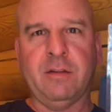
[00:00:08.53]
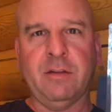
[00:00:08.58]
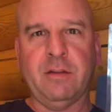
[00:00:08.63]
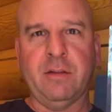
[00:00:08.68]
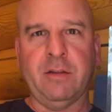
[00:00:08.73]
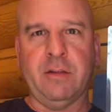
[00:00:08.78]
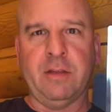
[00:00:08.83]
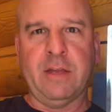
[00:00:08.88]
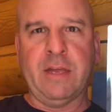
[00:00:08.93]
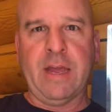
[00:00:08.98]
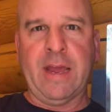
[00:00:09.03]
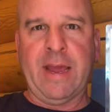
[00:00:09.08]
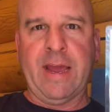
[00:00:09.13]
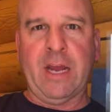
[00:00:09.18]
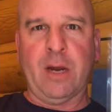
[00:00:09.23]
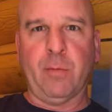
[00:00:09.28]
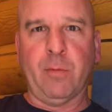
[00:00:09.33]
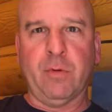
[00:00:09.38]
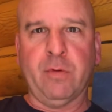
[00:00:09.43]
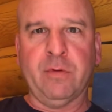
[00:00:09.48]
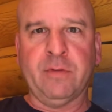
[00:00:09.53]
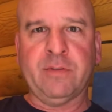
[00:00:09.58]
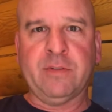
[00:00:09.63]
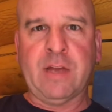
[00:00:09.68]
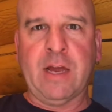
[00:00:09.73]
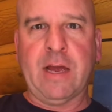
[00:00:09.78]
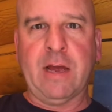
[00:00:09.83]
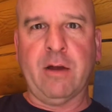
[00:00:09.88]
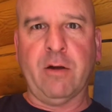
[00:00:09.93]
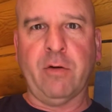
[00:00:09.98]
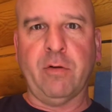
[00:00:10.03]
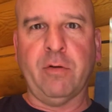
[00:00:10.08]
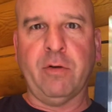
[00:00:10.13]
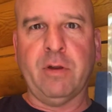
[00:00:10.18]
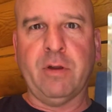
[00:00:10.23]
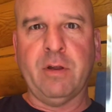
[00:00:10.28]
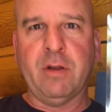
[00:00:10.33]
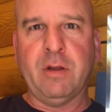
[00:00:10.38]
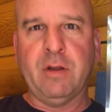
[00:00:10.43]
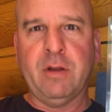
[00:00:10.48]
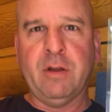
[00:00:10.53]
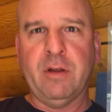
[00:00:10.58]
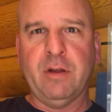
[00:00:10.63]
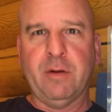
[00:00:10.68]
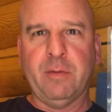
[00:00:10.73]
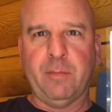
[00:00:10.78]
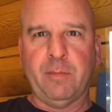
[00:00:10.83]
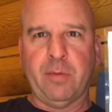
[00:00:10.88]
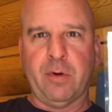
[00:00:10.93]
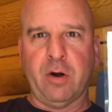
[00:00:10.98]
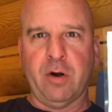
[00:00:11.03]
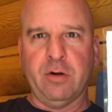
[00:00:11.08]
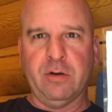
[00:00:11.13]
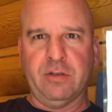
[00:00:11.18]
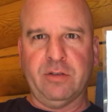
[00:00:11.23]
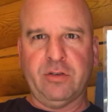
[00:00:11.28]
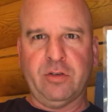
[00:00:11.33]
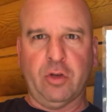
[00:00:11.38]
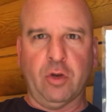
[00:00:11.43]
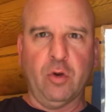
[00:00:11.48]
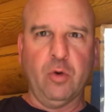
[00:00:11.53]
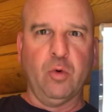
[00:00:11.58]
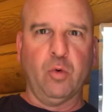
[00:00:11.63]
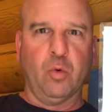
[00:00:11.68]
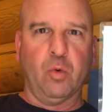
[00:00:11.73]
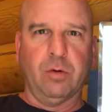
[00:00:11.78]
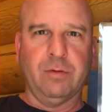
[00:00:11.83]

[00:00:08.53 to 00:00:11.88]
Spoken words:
the Animal Sound Part 2.